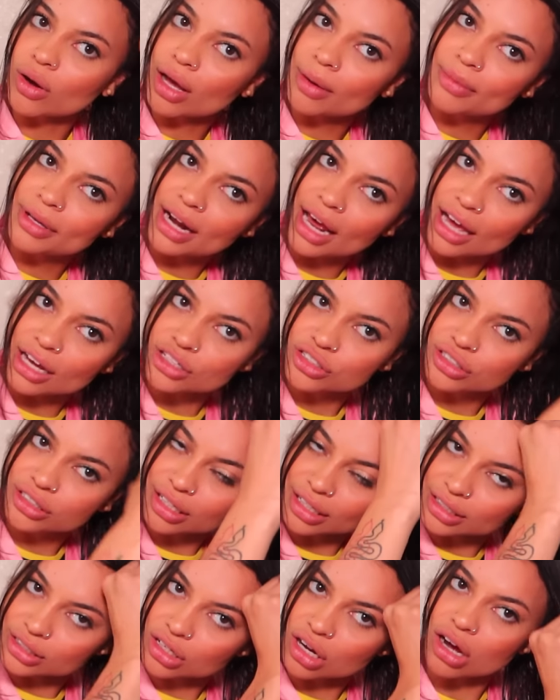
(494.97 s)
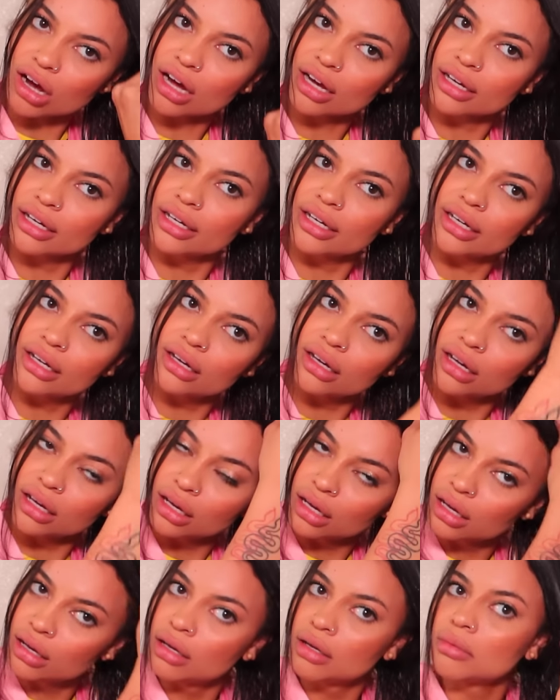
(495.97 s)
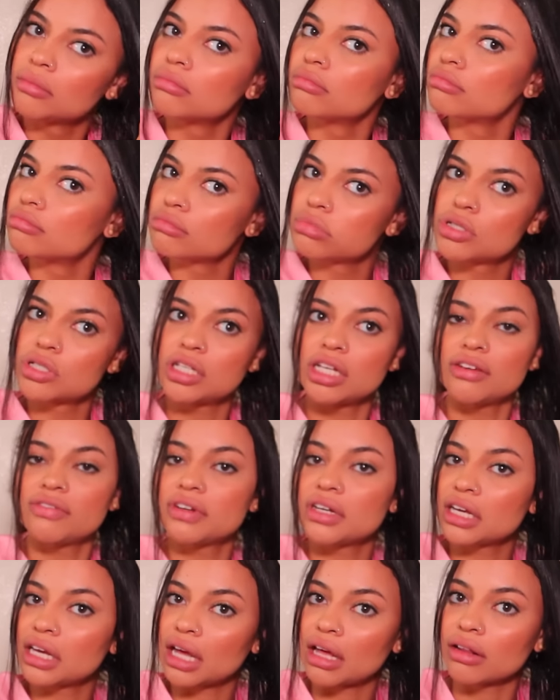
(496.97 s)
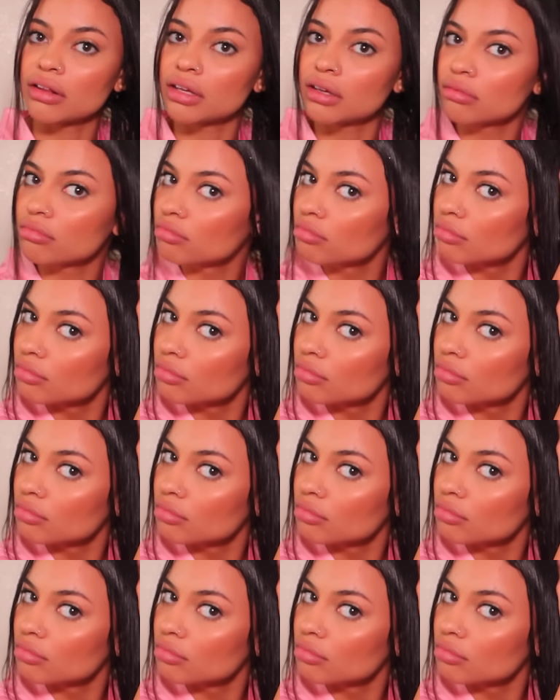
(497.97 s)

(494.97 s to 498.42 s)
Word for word: I mean actually like talking, Stephen and Kelly